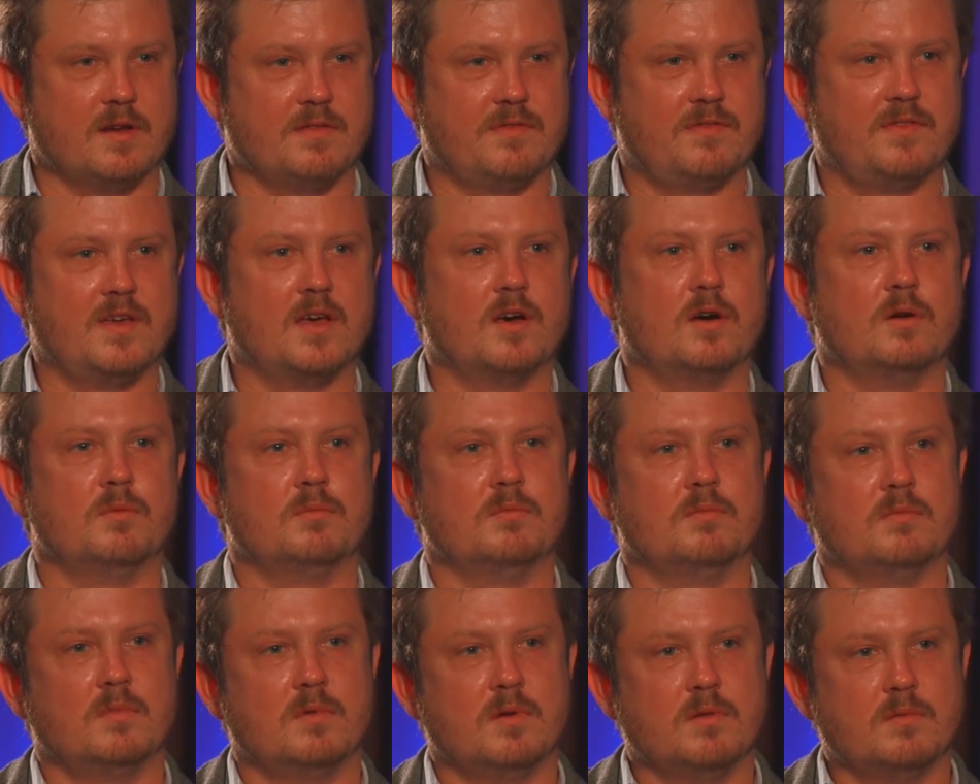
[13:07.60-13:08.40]
a
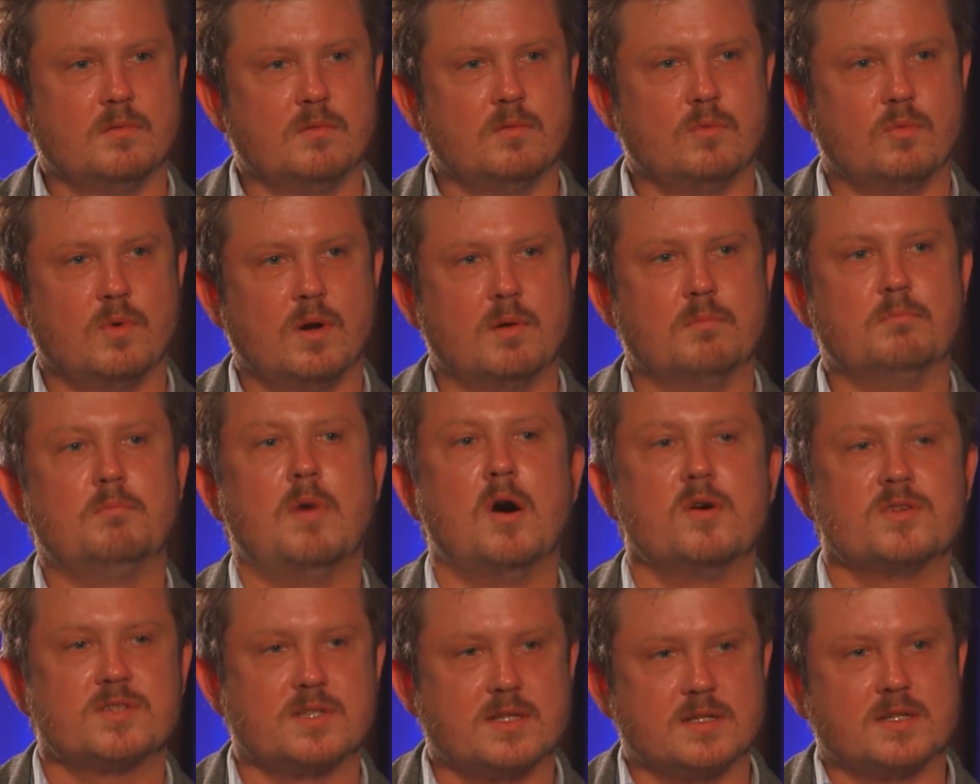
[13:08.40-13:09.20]
film, where
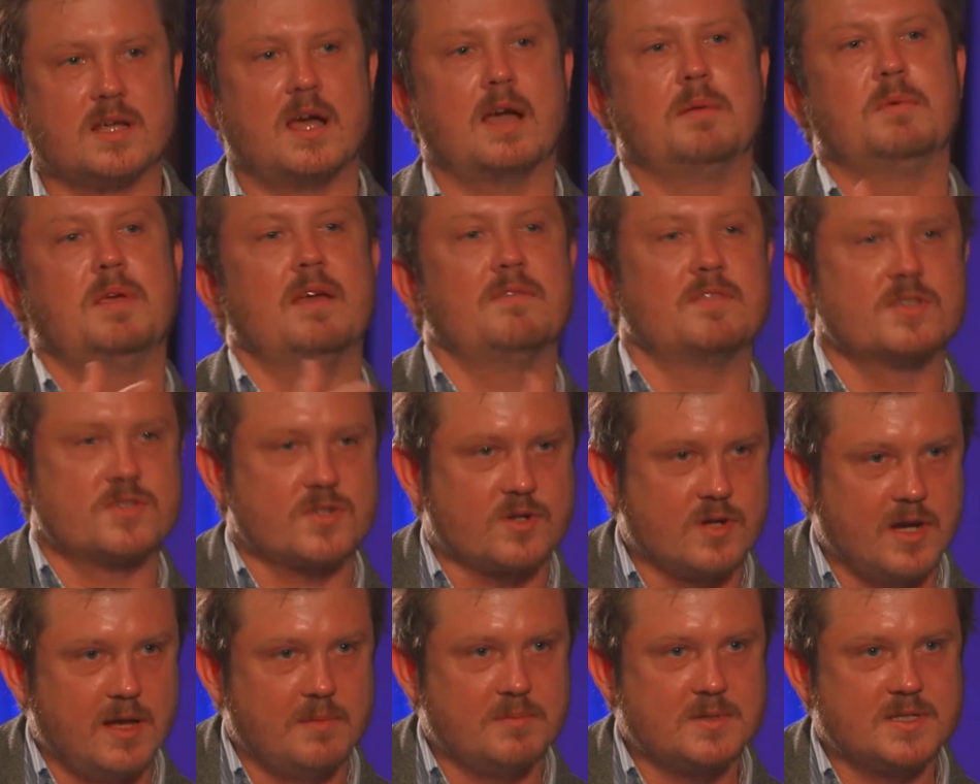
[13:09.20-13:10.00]
most of the time you have the
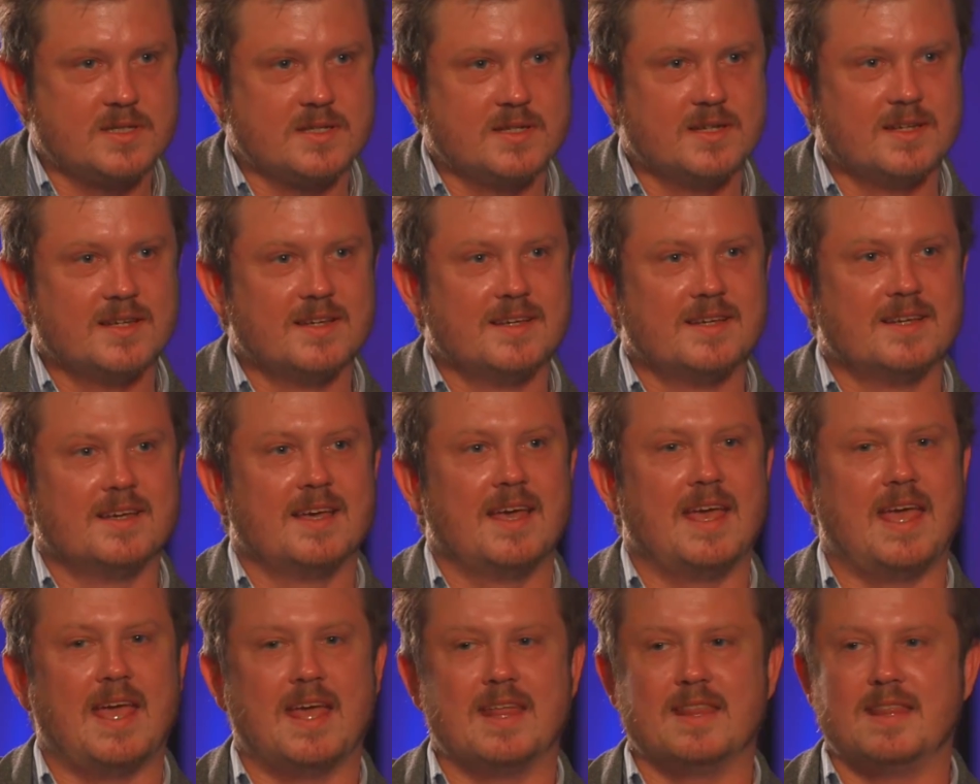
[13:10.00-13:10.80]
script
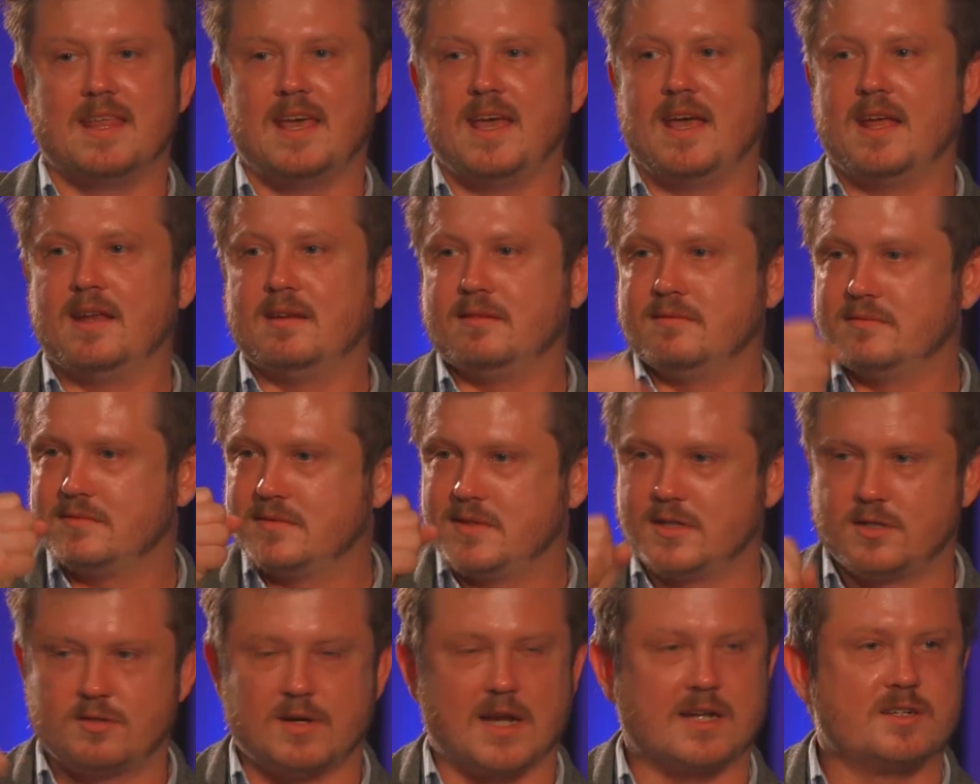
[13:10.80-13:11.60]
and then
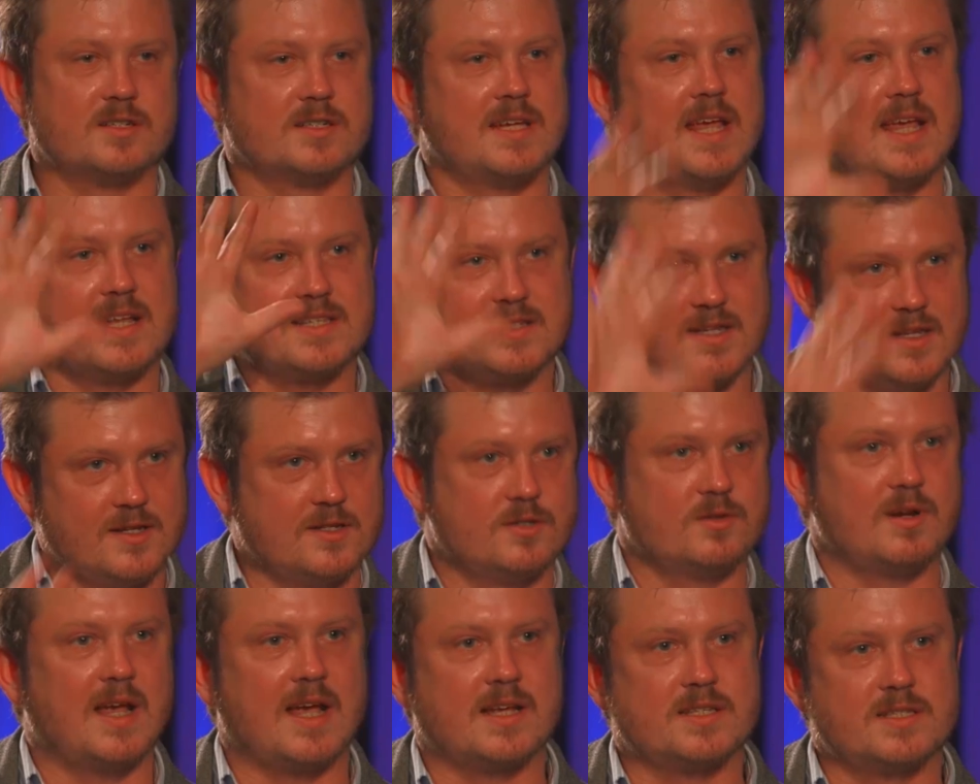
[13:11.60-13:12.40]
the director takes it and
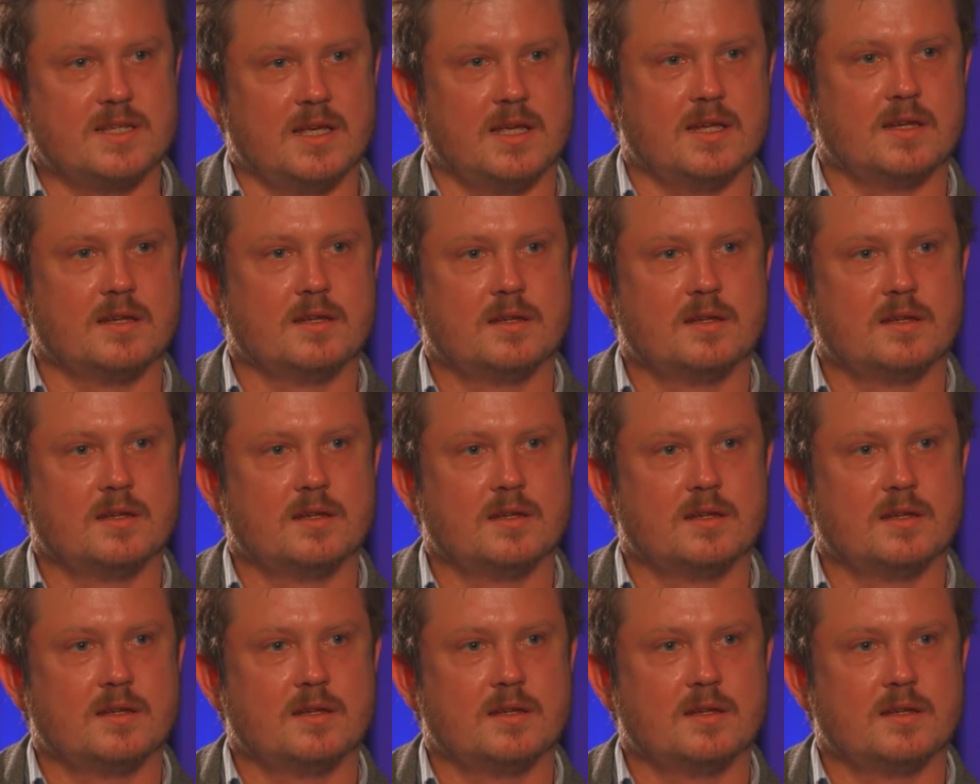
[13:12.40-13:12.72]
directs it.